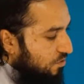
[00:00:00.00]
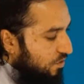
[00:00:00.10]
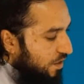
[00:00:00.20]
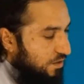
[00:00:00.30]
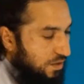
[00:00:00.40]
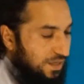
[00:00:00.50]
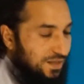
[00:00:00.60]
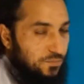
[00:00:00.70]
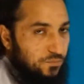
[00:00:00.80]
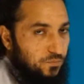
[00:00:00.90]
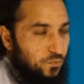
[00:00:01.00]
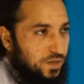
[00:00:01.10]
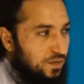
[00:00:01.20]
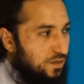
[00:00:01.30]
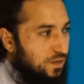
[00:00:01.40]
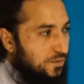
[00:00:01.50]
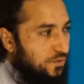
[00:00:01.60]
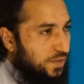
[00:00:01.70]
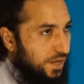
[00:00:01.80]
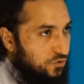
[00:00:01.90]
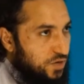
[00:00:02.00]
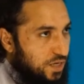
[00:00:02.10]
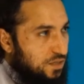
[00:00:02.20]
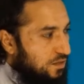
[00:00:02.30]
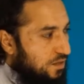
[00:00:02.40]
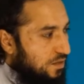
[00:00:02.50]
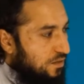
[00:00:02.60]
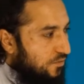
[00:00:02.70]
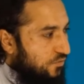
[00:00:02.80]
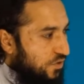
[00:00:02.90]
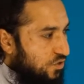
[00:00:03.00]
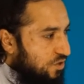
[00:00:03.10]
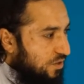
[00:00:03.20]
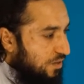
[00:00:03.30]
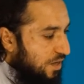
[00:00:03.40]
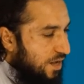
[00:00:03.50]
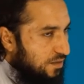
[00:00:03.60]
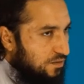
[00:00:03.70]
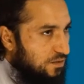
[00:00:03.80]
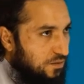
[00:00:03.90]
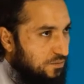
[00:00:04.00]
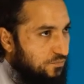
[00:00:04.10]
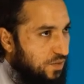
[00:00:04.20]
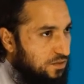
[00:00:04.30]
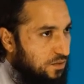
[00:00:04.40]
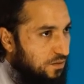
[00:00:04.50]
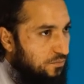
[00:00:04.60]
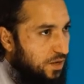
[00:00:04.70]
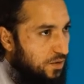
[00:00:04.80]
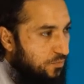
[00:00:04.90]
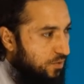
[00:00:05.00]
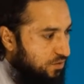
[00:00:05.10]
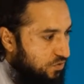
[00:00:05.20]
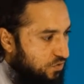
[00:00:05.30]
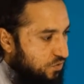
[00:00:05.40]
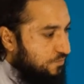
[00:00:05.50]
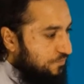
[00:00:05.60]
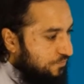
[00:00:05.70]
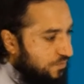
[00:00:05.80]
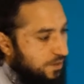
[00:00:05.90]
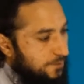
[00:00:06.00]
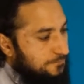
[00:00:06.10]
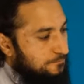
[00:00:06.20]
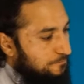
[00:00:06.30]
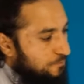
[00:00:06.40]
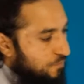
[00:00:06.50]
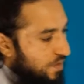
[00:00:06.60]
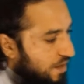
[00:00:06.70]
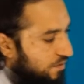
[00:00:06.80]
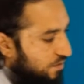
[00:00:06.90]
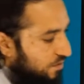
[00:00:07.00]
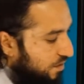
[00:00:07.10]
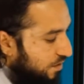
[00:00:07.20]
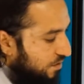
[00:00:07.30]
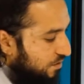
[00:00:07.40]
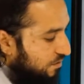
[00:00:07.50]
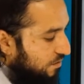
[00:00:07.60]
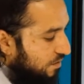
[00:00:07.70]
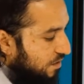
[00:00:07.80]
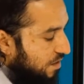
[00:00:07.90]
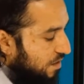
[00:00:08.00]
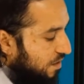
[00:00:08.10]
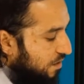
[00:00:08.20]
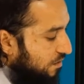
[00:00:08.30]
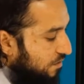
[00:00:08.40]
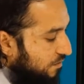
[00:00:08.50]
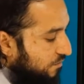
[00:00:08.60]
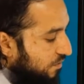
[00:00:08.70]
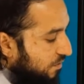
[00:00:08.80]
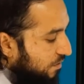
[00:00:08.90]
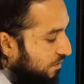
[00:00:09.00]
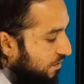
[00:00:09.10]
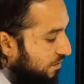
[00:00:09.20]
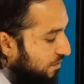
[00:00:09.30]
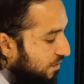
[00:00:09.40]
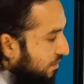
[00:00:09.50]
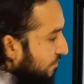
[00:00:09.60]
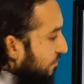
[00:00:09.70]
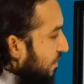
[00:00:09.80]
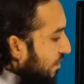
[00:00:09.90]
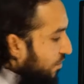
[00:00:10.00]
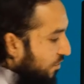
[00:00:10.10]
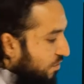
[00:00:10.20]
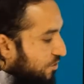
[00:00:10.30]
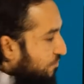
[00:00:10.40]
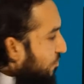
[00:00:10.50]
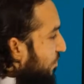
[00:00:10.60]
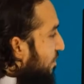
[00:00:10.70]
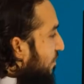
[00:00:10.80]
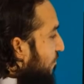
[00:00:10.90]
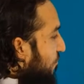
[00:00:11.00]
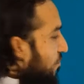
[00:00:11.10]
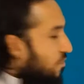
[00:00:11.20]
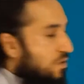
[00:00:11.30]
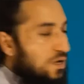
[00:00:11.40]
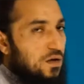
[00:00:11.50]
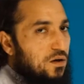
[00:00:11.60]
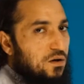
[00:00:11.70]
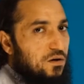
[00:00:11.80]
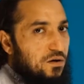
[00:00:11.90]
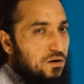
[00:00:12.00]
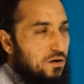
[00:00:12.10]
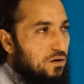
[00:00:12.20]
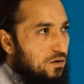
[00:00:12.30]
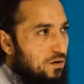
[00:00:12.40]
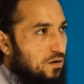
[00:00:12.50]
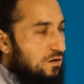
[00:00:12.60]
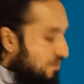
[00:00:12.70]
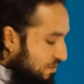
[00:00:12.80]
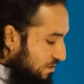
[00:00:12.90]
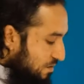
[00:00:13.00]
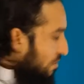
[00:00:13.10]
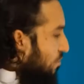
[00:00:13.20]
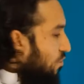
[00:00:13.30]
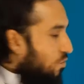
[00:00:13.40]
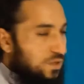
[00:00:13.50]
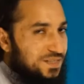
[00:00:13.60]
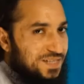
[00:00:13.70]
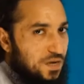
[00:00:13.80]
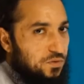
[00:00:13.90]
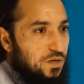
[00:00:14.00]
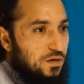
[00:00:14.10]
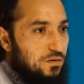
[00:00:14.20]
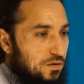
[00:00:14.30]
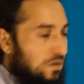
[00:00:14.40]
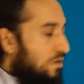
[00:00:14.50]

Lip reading: and when they create a friction as the air passes through. Okay, and this is the articulation point for Kha, or the sound Kh.